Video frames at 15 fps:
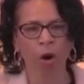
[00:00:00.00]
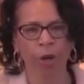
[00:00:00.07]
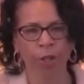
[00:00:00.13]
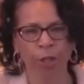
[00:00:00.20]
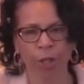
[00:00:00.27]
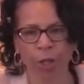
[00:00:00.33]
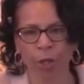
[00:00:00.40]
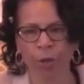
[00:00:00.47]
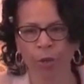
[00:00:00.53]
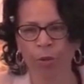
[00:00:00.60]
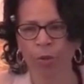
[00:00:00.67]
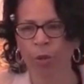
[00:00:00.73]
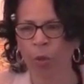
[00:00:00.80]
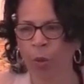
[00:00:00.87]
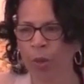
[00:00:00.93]
are
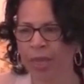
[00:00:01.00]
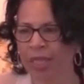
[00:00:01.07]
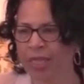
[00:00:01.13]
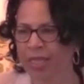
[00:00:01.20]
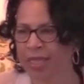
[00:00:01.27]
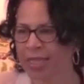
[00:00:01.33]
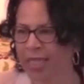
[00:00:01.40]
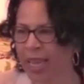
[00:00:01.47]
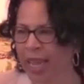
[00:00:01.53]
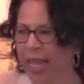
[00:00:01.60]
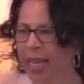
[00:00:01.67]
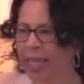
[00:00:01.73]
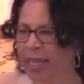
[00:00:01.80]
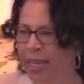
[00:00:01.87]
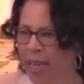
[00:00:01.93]
you going to
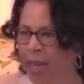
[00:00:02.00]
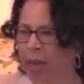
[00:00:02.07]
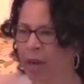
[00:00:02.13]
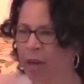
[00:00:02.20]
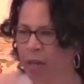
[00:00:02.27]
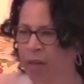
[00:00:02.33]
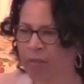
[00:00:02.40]
take care